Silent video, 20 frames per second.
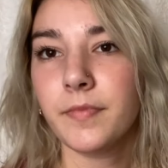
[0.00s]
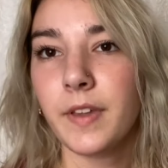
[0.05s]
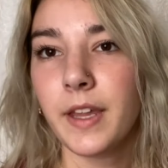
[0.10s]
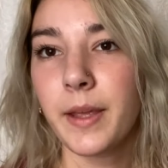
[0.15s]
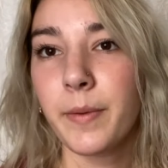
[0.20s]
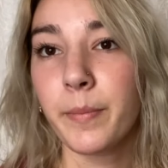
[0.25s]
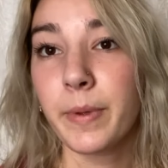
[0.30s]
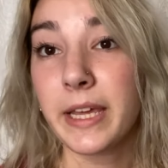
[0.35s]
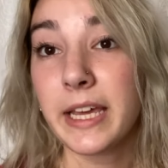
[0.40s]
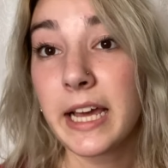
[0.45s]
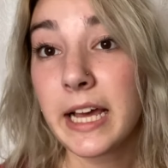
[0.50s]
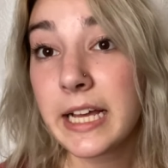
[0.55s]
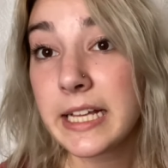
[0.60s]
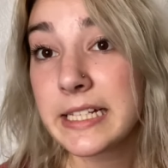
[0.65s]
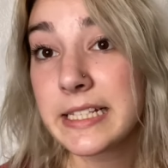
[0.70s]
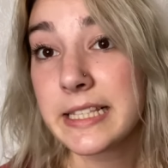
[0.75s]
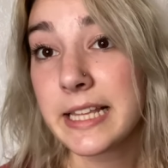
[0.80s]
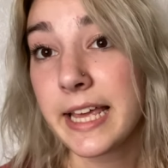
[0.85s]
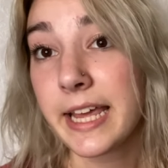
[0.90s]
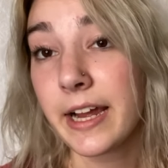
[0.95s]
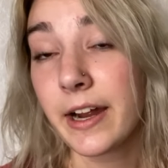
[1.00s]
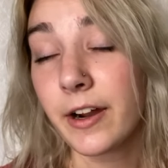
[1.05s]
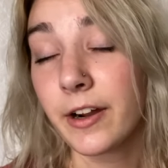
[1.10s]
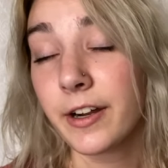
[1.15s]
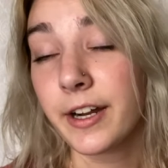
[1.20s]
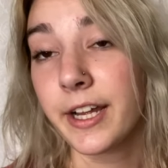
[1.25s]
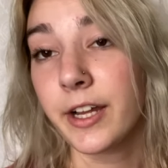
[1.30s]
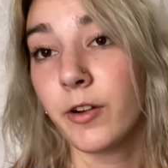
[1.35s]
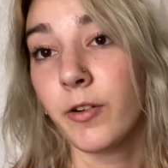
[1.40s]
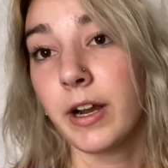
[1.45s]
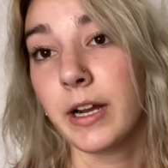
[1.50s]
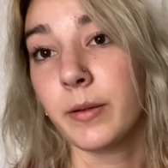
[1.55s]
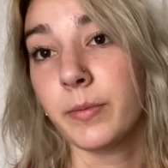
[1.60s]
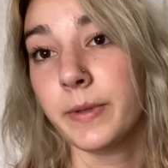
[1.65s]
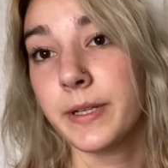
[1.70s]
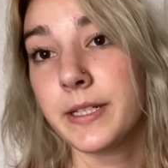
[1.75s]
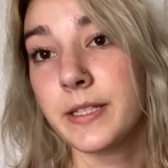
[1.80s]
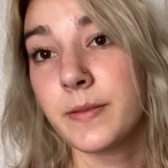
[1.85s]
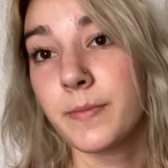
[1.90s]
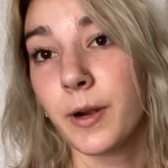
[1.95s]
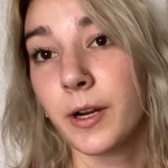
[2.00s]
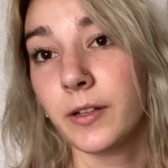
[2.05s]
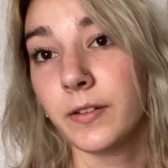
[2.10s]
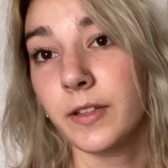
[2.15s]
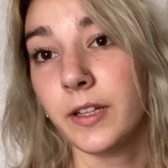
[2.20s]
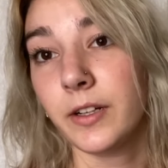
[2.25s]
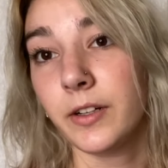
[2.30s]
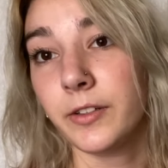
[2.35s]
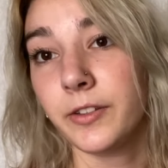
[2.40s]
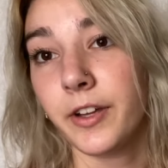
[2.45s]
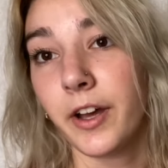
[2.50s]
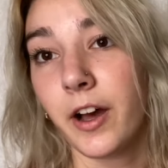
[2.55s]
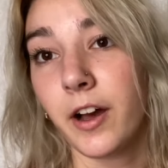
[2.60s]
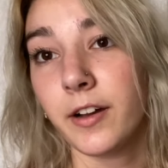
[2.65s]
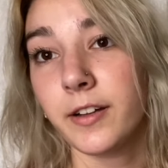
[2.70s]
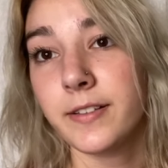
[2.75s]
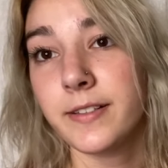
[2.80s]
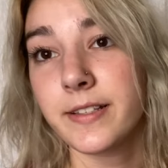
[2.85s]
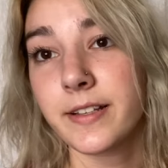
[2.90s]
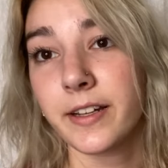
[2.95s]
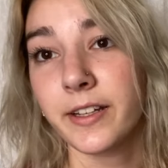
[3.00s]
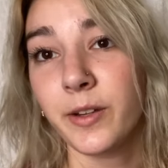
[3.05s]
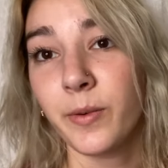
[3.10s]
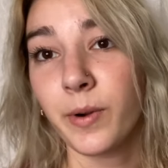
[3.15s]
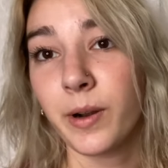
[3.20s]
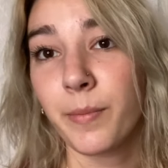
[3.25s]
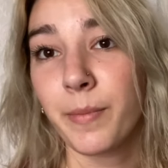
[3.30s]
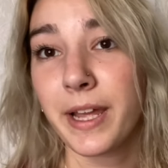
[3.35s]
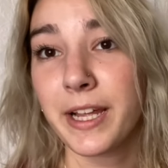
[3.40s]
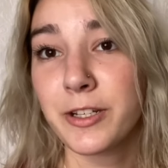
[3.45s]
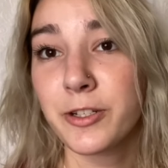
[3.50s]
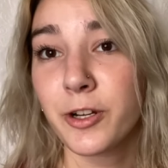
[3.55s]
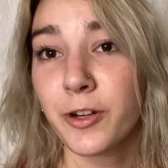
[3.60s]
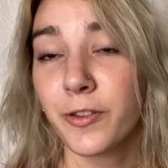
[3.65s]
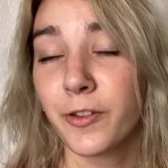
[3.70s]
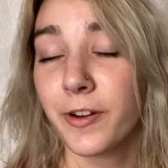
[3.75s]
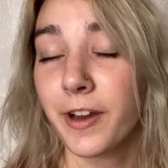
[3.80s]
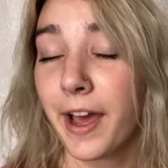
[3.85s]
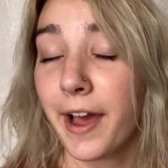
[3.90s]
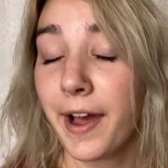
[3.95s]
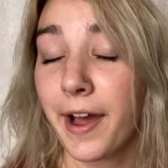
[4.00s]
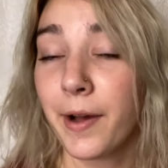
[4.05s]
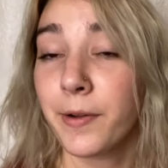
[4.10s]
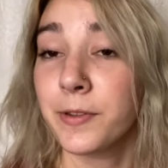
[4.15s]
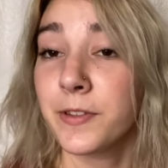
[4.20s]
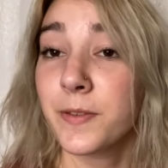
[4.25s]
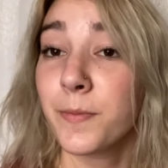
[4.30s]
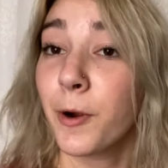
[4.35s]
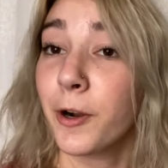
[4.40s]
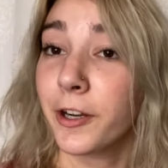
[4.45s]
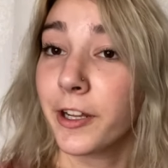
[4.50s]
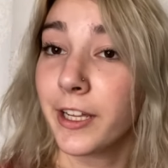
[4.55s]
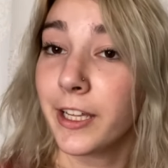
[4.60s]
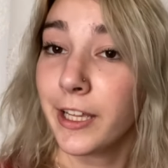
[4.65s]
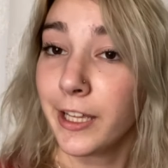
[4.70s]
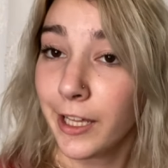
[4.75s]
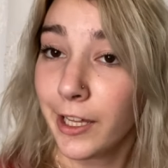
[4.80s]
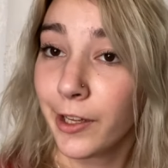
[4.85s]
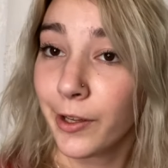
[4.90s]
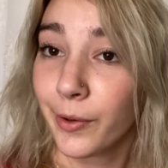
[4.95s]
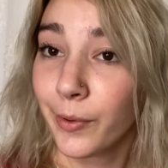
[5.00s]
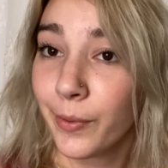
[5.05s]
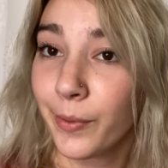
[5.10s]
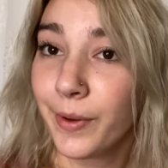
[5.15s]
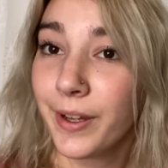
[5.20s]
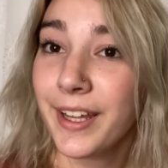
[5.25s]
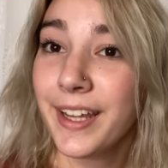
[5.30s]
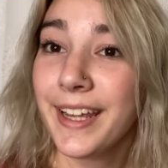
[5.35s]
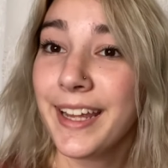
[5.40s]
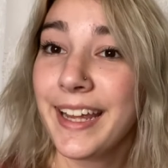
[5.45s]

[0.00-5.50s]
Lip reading: And because they are incredibly smart little dogs, you want to make sure they're not outsmarting you.